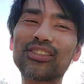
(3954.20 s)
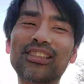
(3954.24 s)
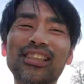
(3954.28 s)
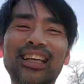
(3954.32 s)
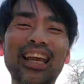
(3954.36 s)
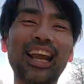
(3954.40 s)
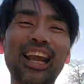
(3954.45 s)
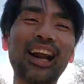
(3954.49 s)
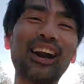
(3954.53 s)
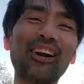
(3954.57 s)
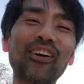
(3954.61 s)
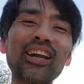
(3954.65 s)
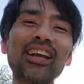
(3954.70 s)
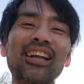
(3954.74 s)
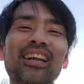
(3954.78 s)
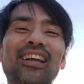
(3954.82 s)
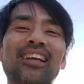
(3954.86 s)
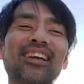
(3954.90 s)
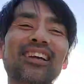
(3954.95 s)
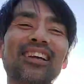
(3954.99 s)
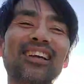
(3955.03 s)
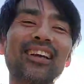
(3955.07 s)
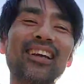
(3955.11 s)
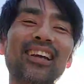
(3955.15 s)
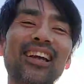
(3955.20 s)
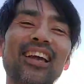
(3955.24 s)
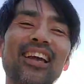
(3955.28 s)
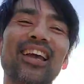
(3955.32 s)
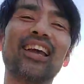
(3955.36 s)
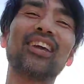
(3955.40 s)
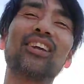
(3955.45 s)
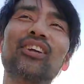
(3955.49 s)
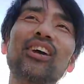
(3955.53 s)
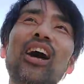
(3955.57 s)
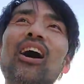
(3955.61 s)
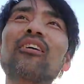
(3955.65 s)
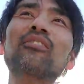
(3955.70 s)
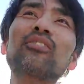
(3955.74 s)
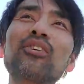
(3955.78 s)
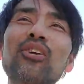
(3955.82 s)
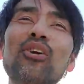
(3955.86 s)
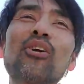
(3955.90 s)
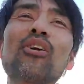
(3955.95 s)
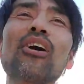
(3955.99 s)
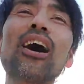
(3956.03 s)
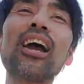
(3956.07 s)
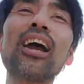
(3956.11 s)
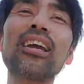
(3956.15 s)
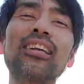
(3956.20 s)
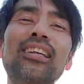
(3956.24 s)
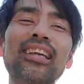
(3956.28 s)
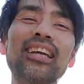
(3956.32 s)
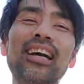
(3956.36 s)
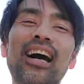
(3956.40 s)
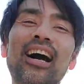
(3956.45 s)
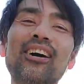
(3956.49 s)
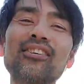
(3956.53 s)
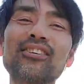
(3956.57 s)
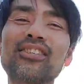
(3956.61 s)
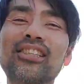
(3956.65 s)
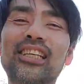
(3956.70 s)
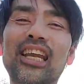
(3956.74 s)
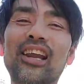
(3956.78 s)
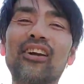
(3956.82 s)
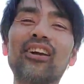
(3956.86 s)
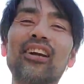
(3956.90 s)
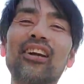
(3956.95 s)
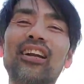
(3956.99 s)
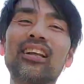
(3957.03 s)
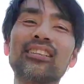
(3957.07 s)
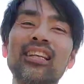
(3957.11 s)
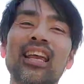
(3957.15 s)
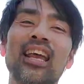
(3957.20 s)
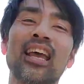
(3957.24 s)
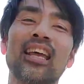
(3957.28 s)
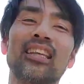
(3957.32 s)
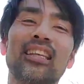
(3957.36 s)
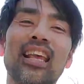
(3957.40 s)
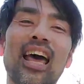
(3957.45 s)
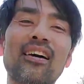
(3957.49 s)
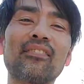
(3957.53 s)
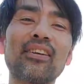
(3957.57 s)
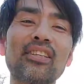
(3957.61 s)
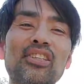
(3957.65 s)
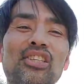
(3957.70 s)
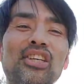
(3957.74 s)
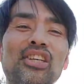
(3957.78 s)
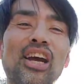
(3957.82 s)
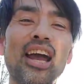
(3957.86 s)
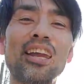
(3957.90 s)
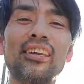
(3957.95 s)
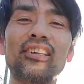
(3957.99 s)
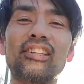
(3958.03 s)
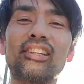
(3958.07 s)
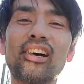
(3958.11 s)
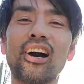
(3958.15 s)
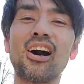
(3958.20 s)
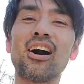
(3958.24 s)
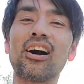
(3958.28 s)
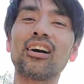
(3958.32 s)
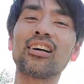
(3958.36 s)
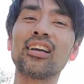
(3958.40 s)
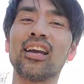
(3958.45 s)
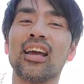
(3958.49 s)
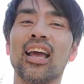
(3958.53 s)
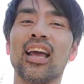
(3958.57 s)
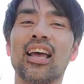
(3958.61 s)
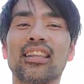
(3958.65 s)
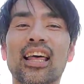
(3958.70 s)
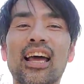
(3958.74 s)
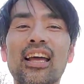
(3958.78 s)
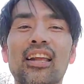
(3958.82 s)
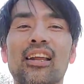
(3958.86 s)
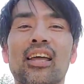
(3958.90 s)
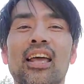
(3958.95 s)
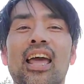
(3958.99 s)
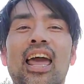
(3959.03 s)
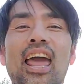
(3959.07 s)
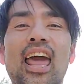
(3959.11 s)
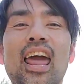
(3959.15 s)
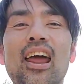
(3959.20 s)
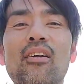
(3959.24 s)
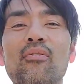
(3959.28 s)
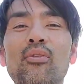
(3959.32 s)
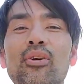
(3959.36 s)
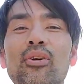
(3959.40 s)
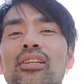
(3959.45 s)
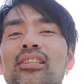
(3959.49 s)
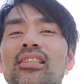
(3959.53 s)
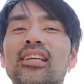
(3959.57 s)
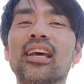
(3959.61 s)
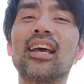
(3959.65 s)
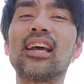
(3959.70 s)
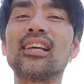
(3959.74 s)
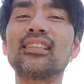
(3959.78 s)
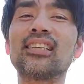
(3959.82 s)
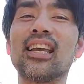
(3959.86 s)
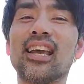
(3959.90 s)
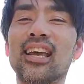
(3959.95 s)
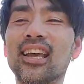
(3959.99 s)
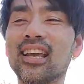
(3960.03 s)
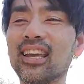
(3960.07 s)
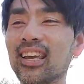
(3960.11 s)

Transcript: scary. You have no idea how scary it is to have a giant dog that everyone says